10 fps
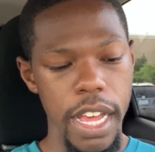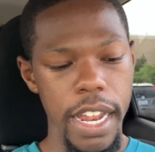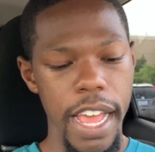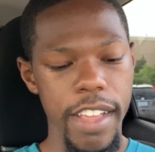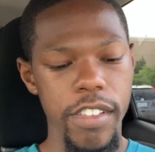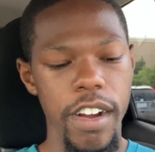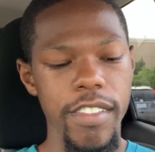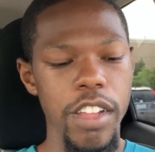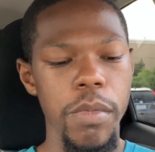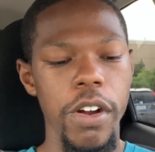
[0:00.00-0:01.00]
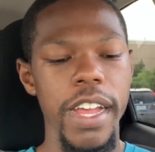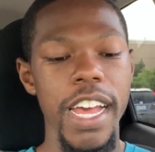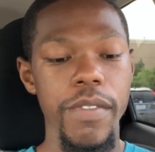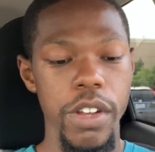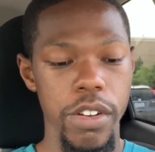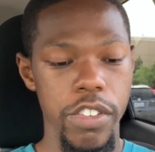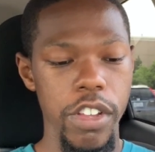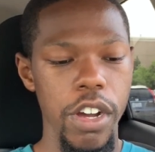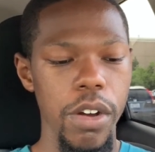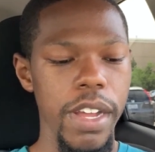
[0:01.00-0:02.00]
and the XR is a little more heavier,
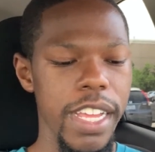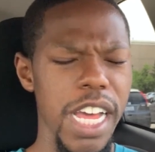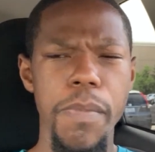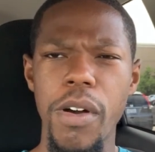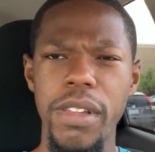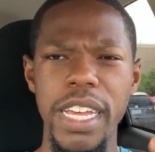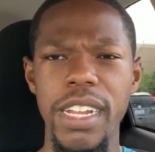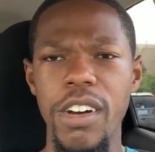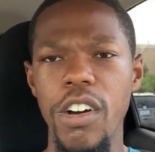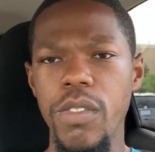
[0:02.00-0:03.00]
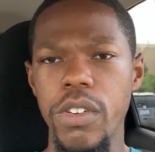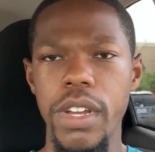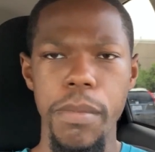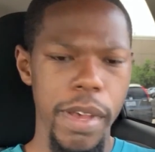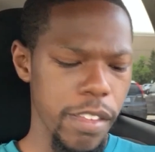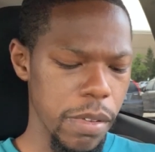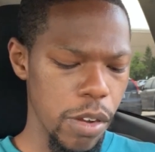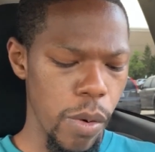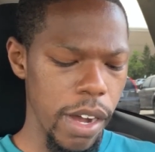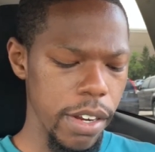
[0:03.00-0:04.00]
so it kept on leaning over and messing up
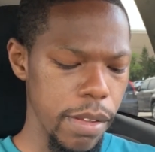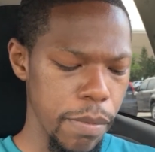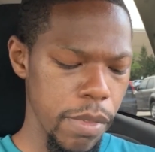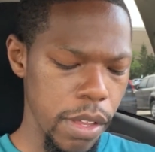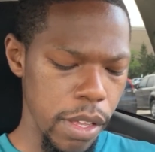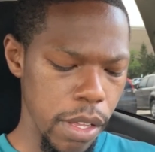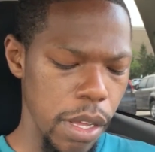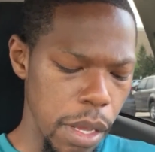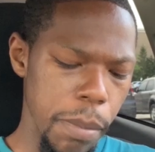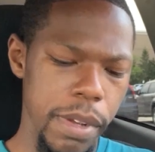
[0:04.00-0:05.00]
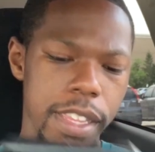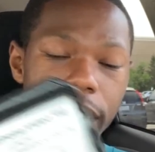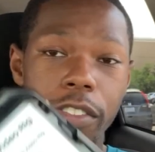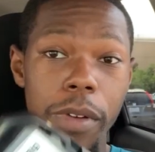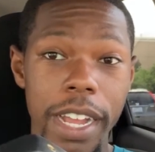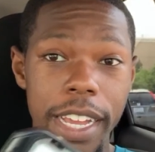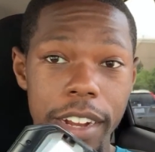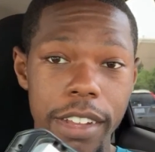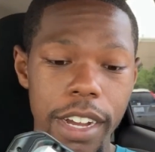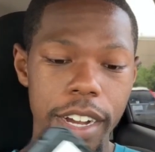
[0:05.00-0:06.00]
the quality. But this right
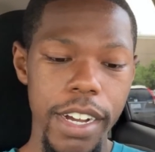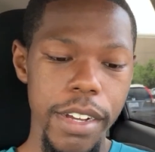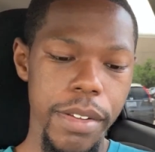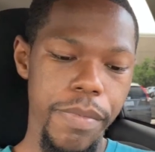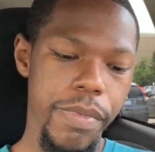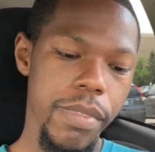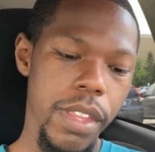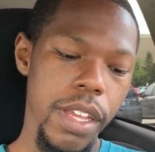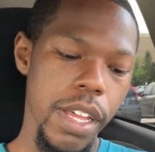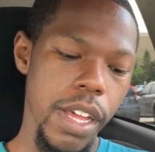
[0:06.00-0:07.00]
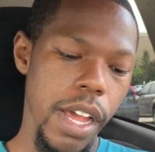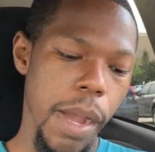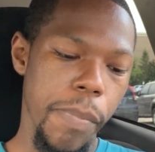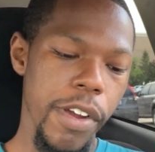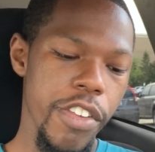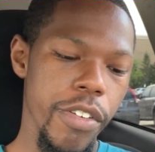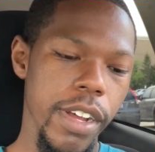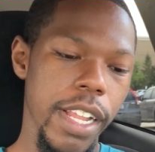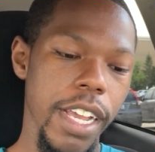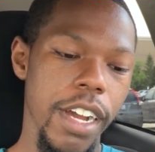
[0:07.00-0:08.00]
here, y'all, I'm pretty sure
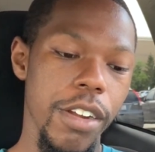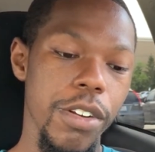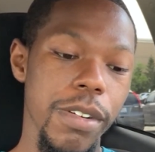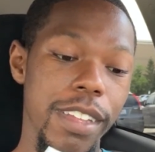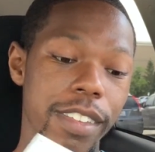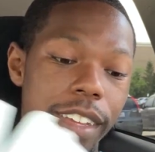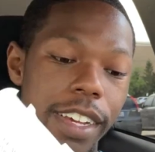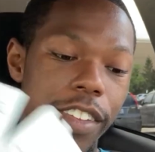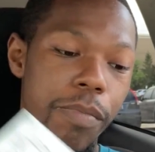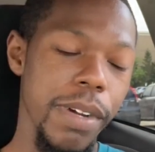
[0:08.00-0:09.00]
a lot of y'all don't know what this is,